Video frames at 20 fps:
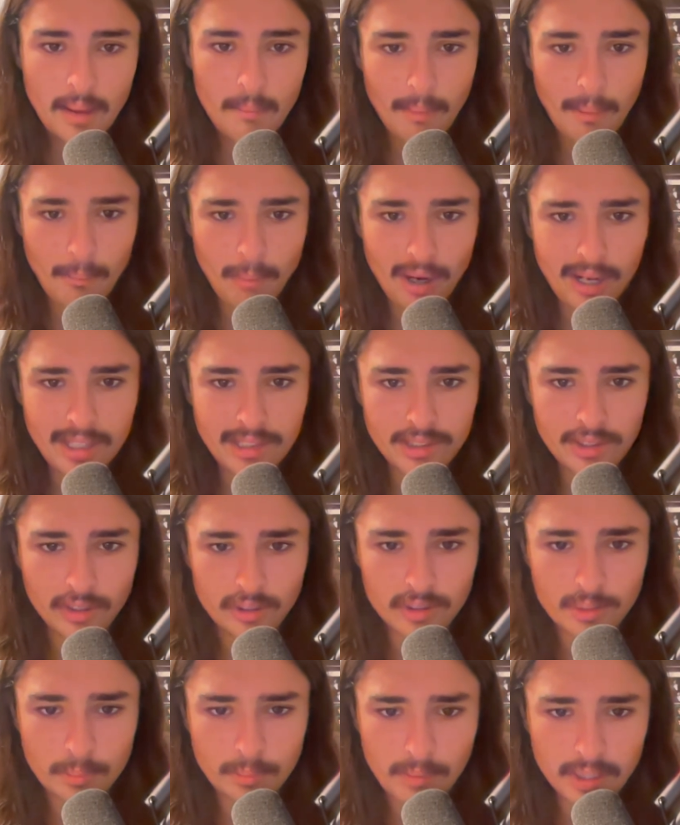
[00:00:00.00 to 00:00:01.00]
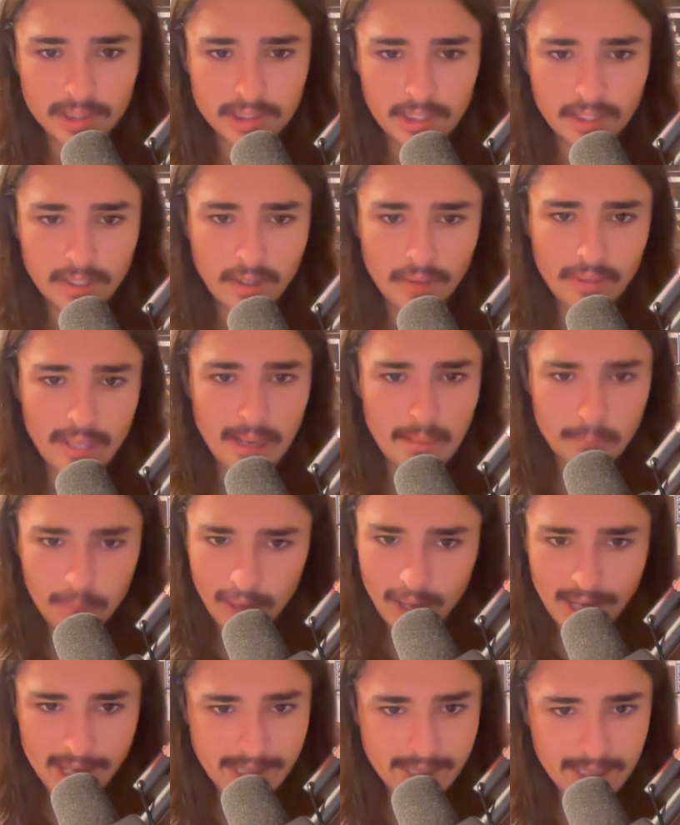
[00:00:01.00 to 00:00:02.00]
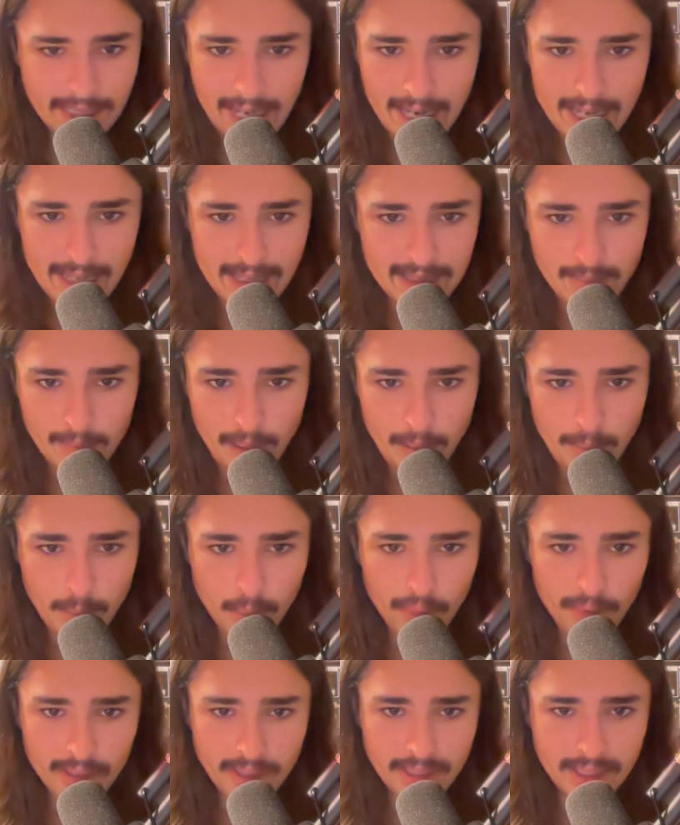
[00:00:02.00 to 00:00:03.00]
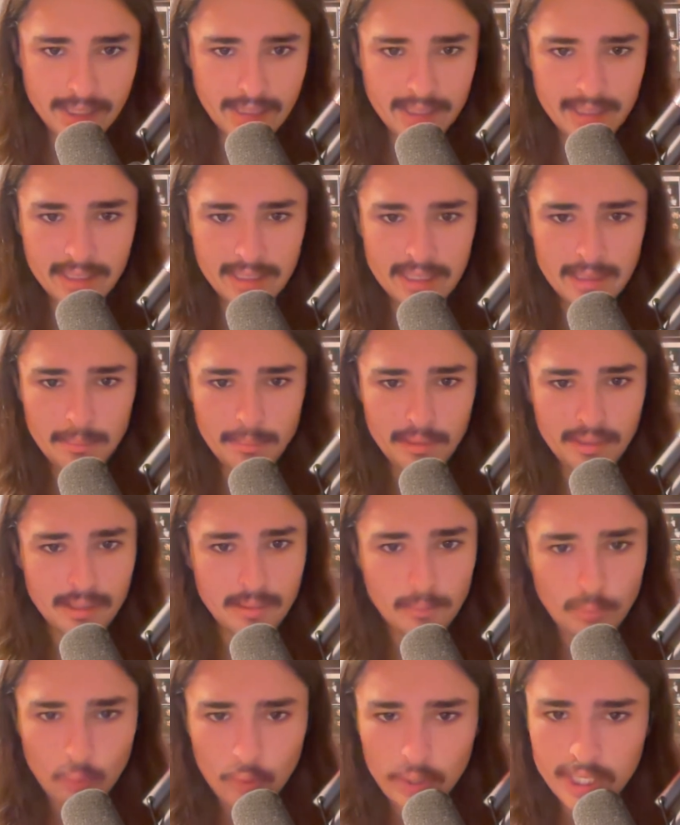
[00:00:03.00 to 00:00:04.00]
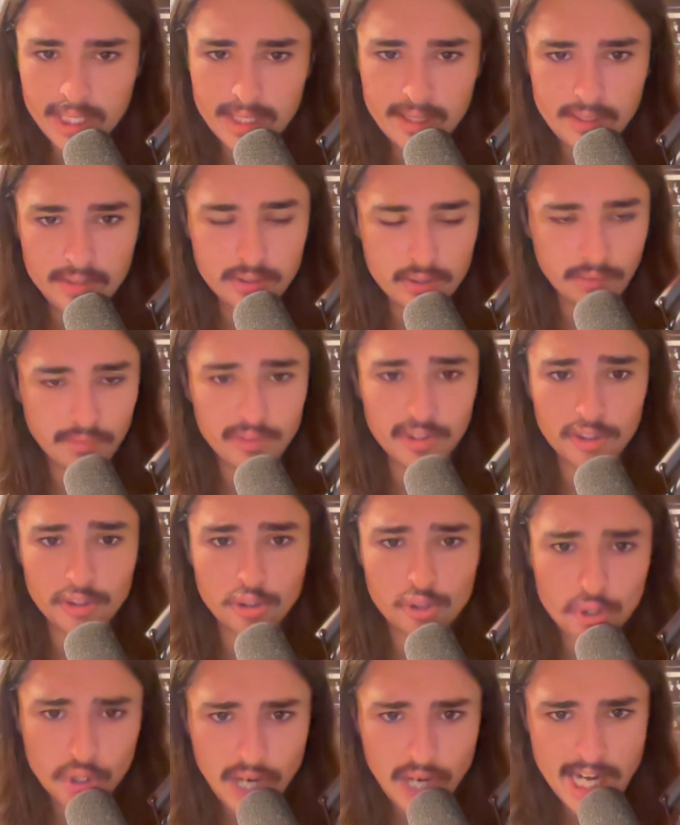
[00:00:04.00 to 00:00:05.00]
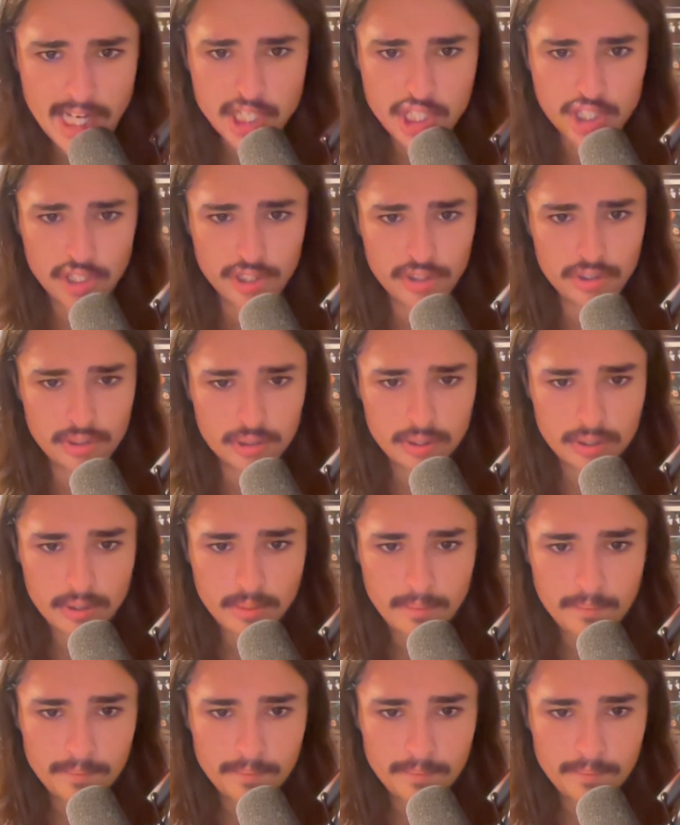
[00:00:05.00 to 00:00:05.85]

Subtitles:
My brain starts munching on that brain candy, my boy, and getting deep in them weeds of distractions.